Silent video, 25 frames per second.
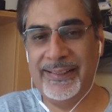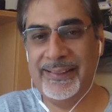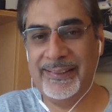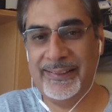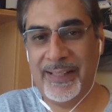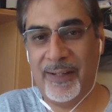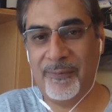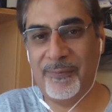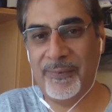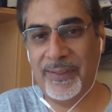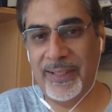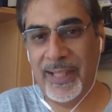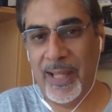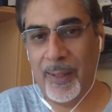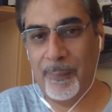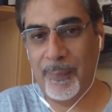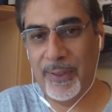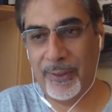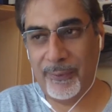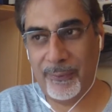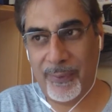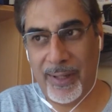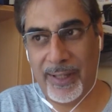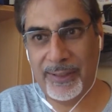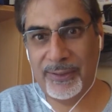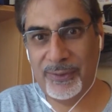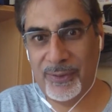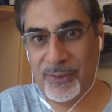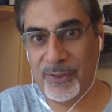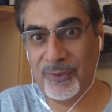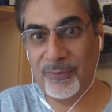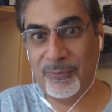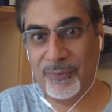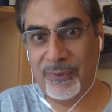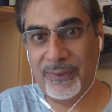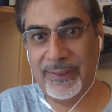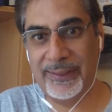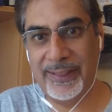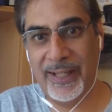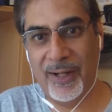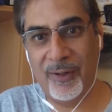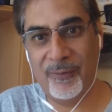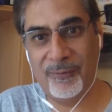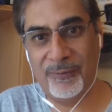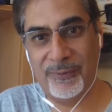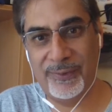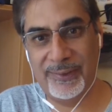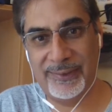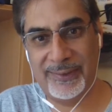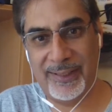stuff in there, but quite useful and
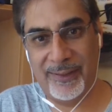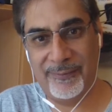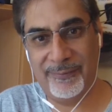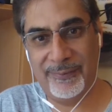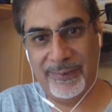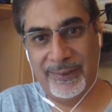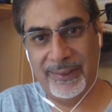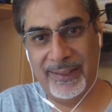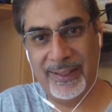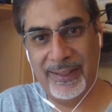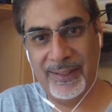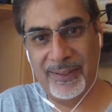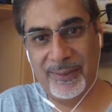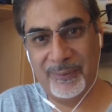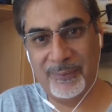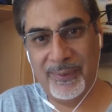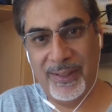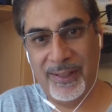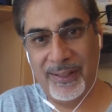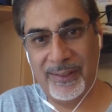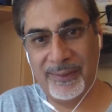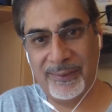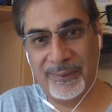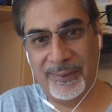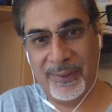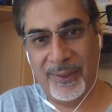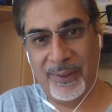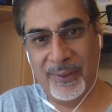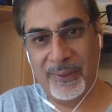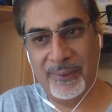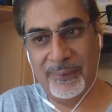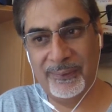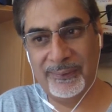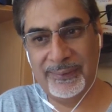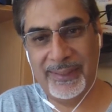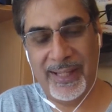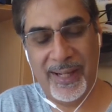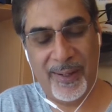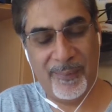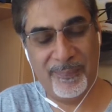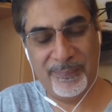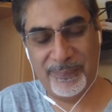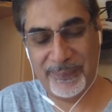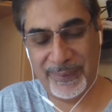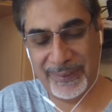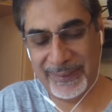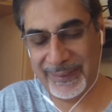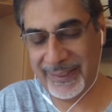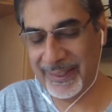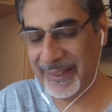helpful stuff in there as well. So yeah,
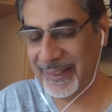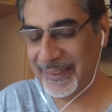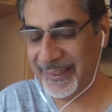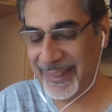brilliant.